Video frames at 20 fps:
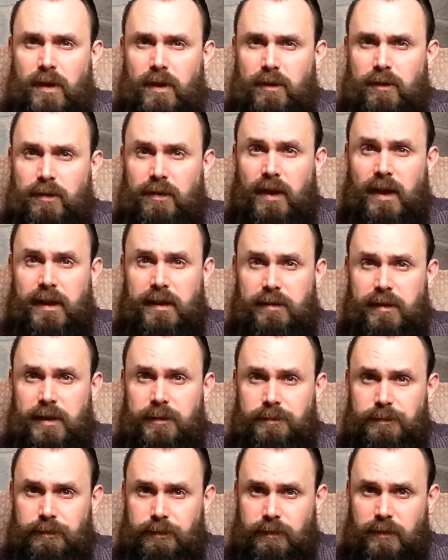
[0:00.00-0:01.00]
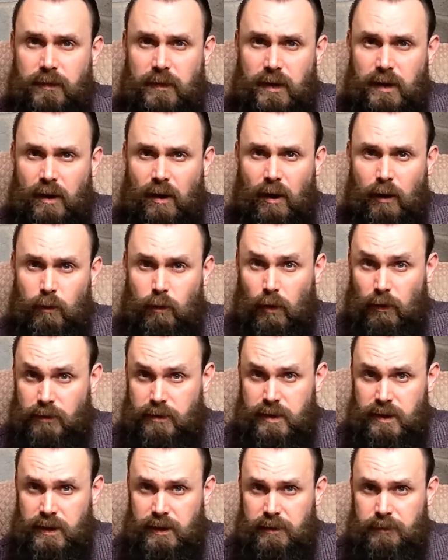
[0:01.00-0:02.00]
and flavour that I
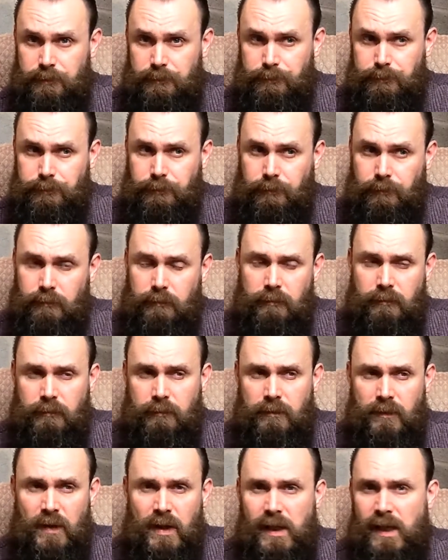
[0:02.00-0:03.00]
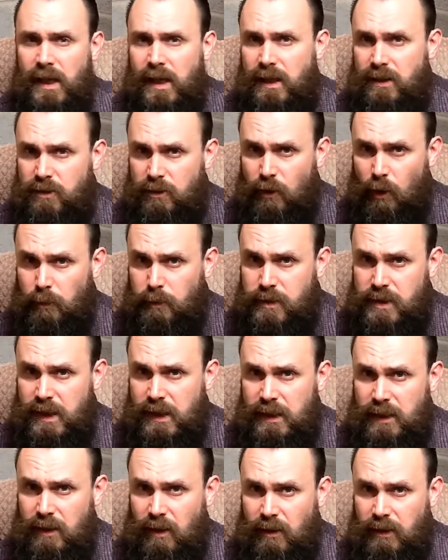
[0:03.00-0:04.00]
wanted. It's not
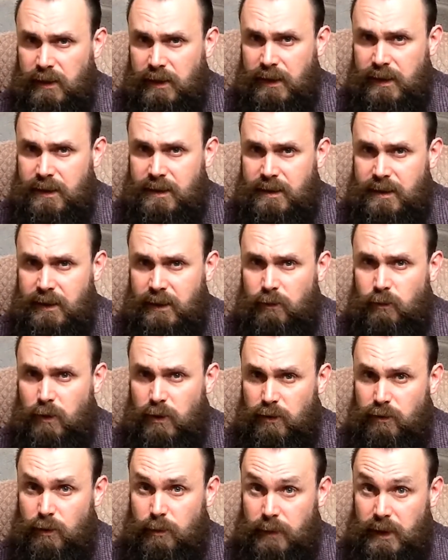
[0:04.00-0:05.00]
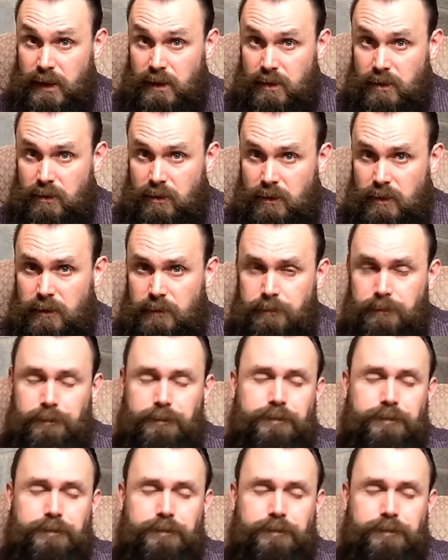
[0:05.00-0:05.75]
particularly high in nicotine, which for me is good.